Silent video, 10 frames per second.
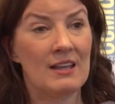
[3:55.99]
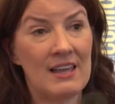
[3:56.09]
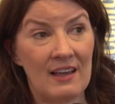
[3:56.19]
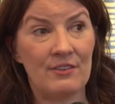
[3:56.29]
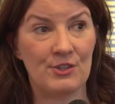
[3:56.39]

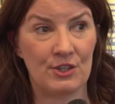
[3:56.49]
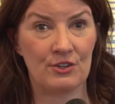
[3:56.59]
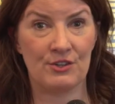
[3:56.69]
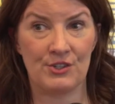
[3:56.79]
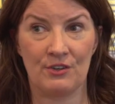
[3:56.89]
Yeah, there's
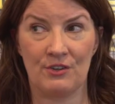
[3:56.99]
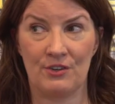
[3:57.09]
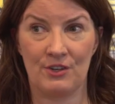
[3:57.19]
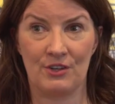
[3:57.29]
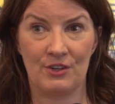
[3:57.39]
a
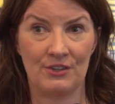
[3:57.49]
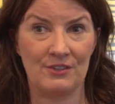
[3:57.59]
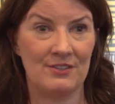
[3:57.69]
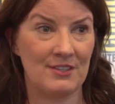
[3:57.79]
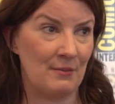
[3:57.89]

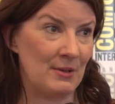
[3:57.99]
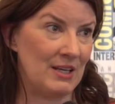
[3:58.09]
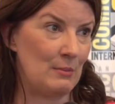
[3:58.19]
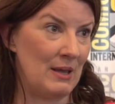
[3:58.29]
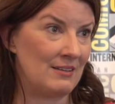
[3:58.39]
good zombie
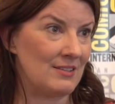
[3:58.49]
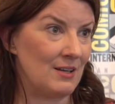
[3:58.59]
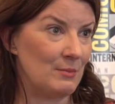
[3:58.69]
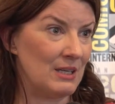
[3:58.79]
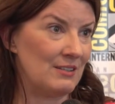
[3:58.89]
and a bad
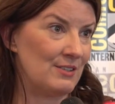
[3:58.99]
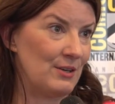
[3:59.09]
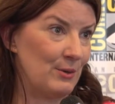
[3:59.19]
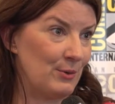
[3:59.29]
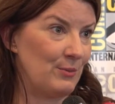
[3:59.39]
zombie,
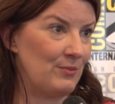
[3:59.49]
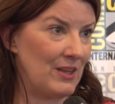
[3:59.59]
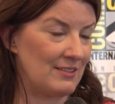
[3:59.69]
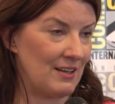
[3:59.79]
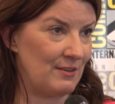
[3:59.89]
so
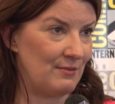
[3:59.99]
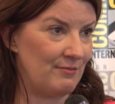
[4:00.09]
that's kind of